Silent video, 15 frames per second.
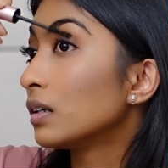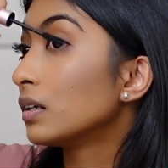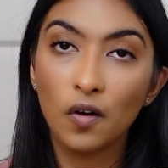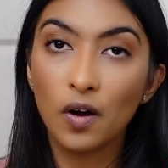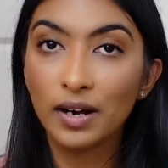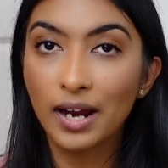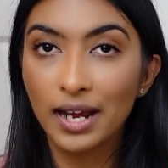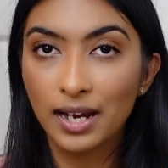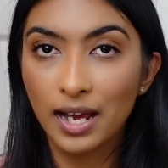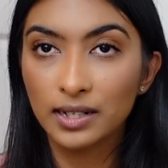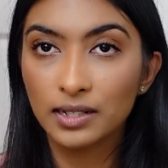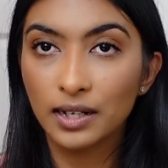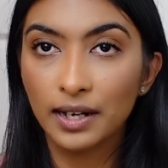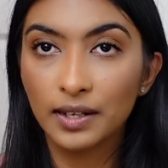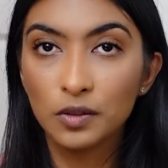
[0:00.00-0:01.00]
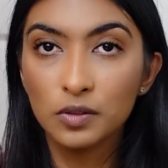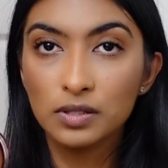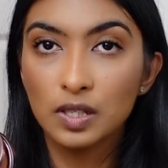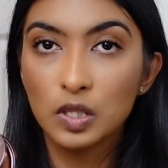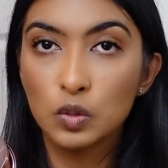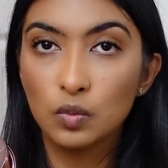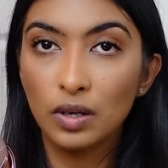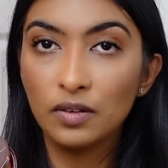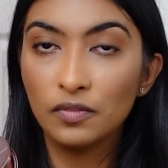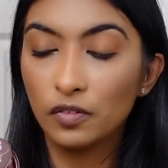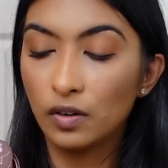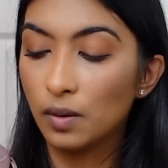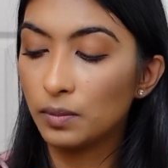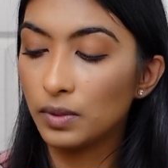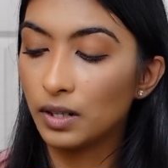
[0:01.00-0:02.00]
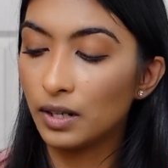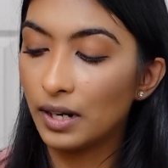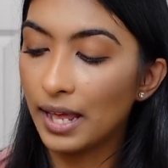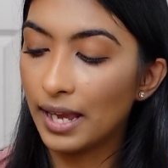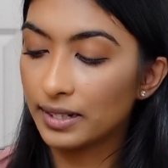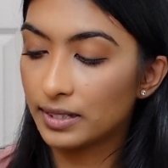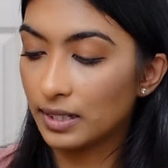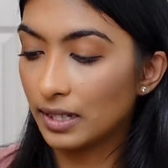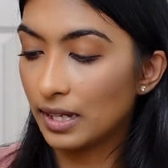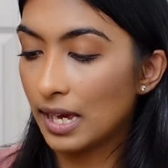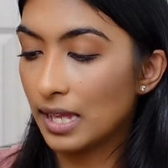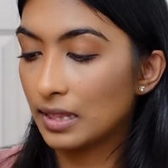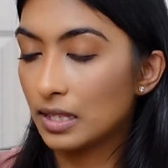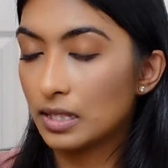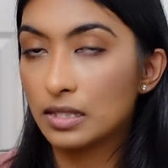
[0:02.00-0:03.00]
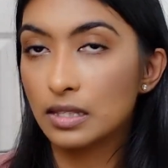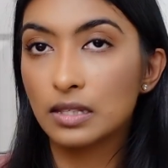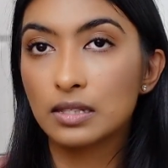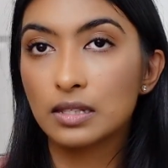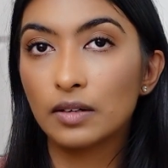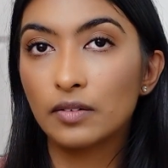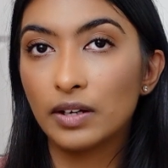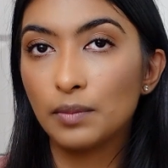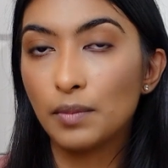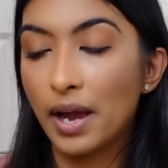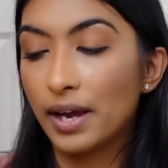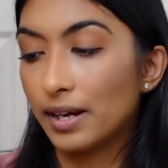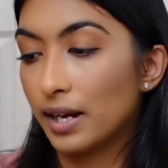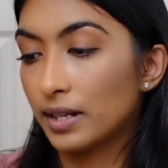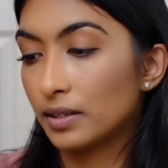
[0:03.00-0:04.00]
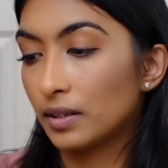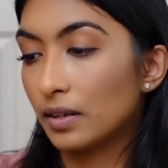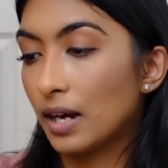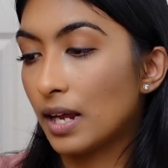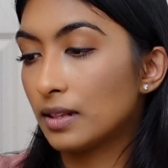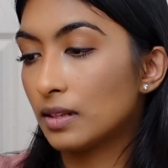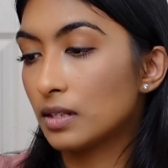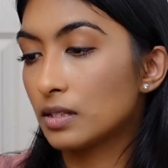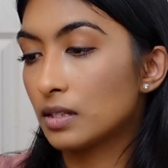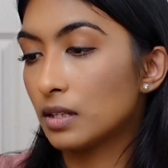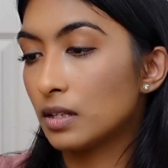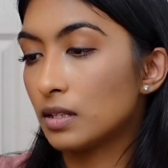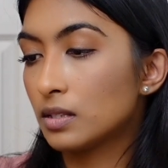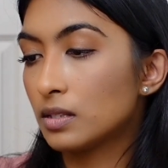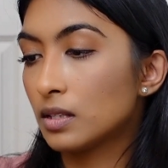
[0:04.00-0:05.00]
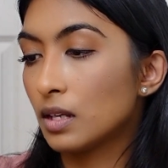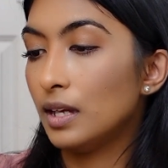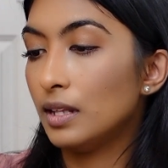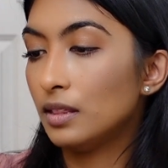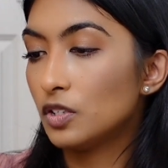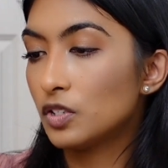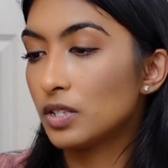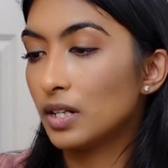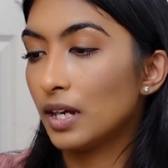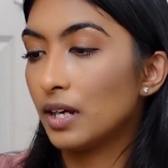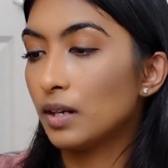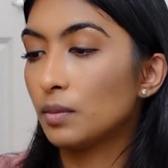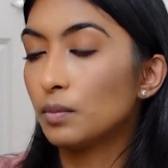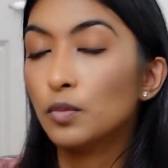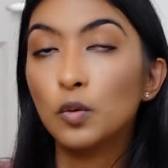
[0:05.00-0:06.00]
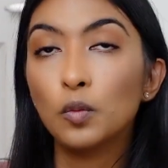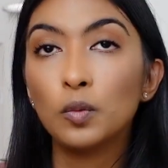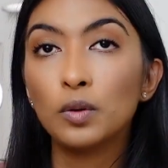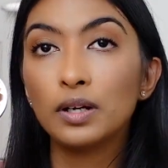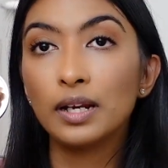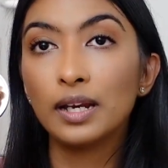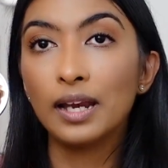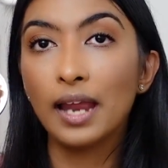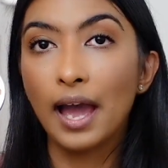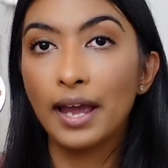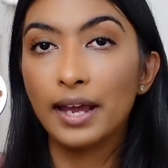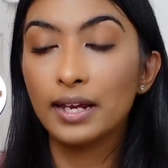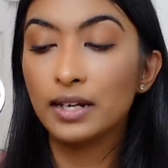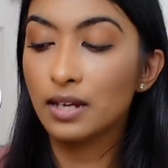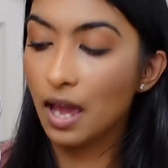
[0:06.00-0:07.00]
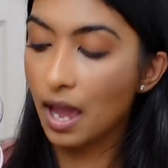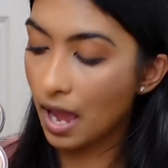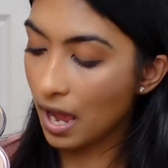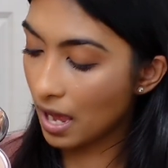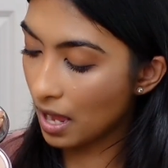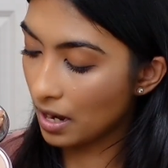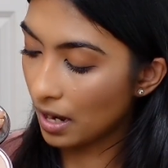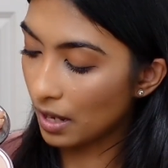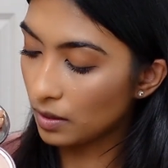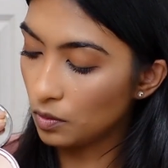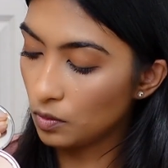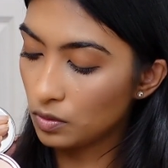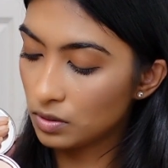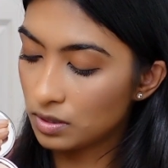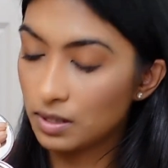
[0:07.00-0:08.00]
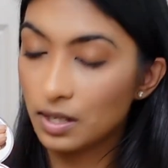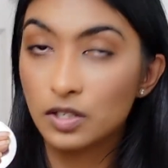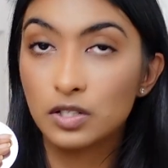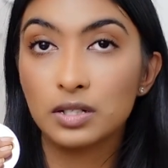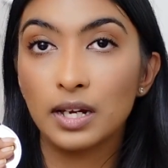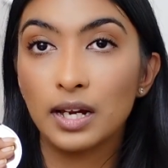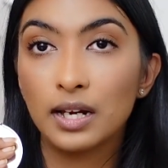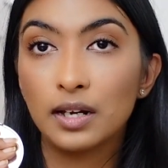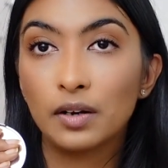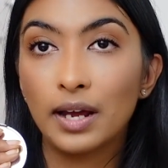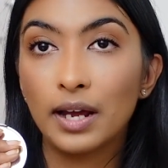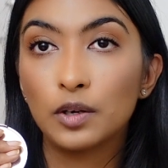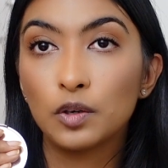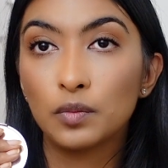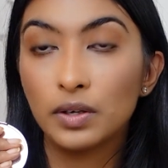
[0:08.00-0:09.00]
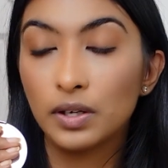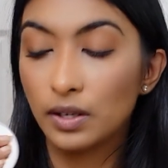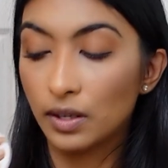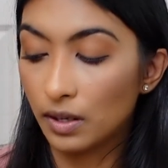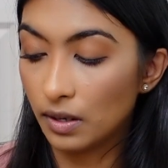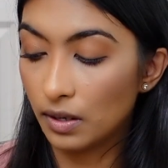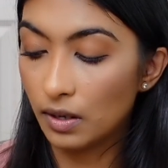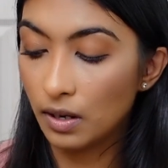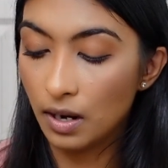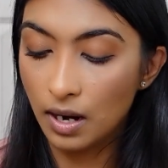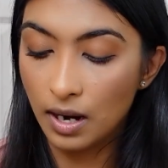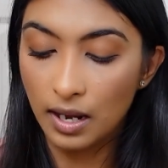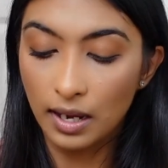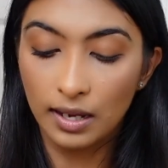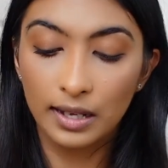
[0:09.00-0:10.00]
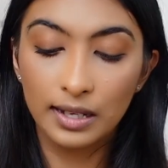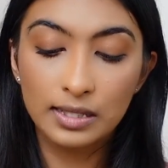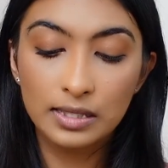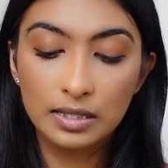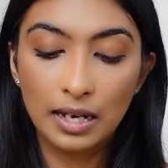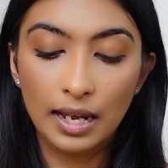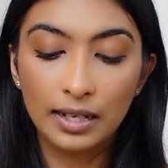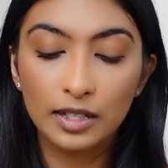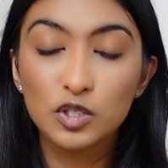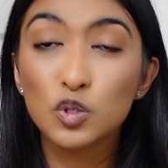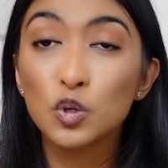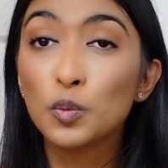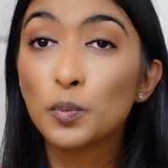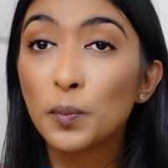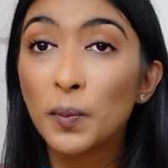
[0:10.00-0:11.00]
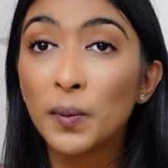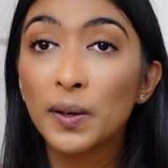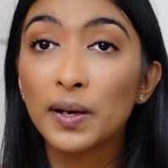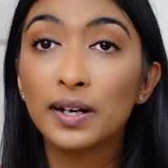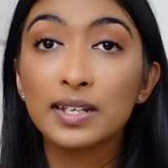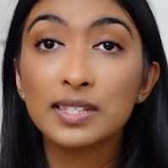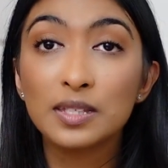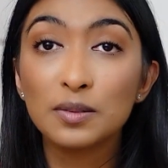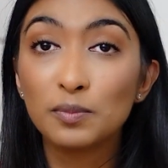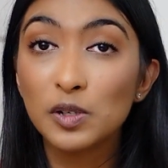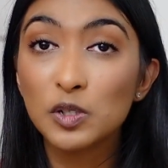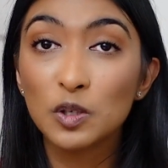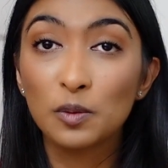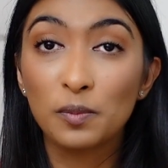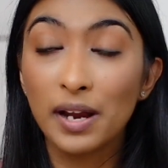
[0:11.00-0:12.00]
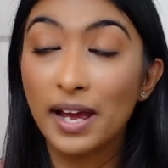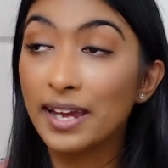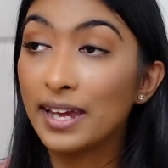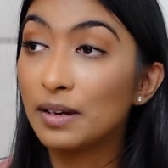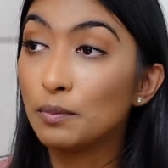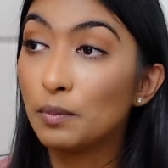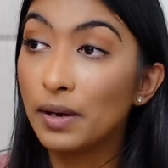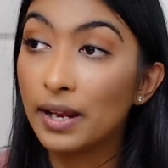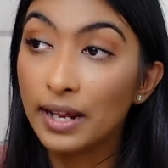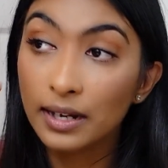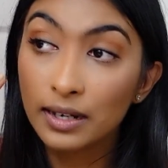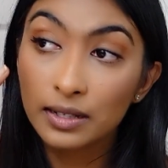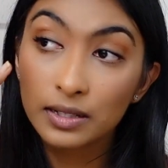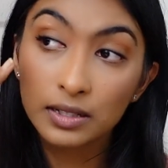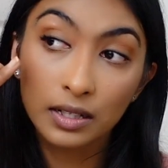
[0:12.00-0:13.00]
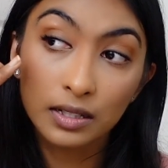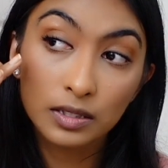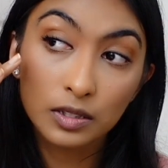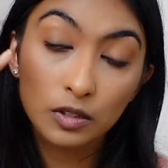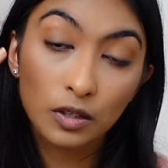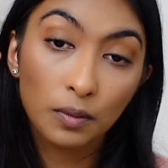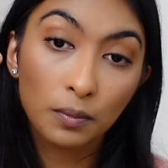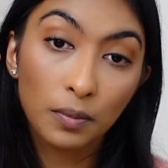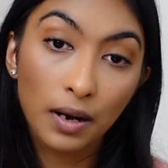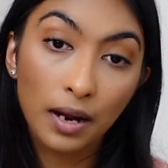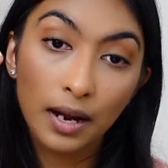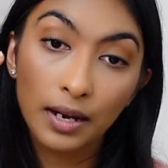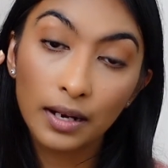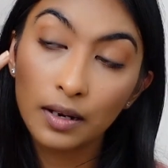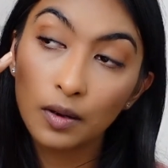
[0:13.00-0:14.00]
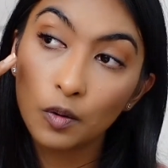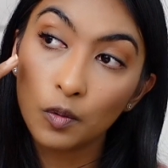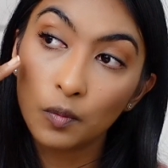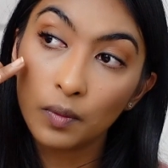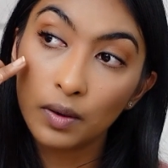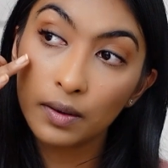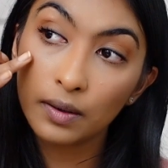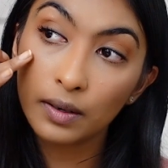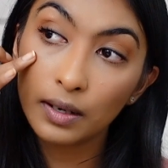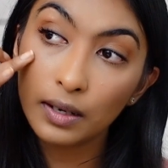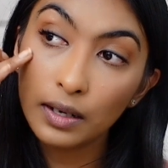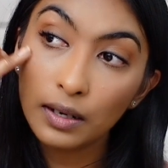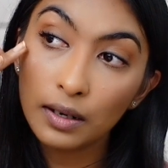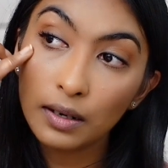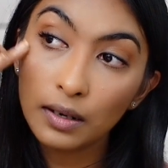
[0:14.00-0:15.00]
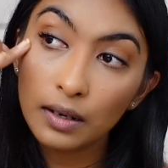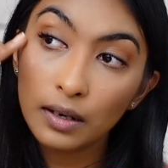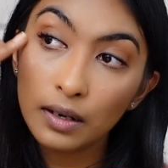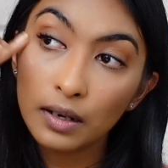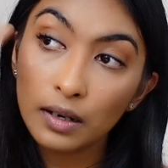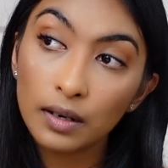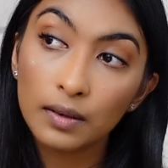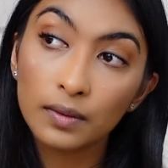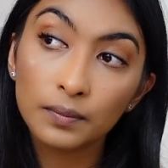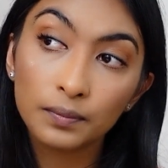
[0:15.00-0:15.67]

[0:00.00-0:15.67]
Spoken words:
For highlighter, I use this one from Girlactic, and this is the cream highlighter, and this is in the shade Moonlight, and I use this shade right over here. It's like super simple to apply and blend. Just you apply over here,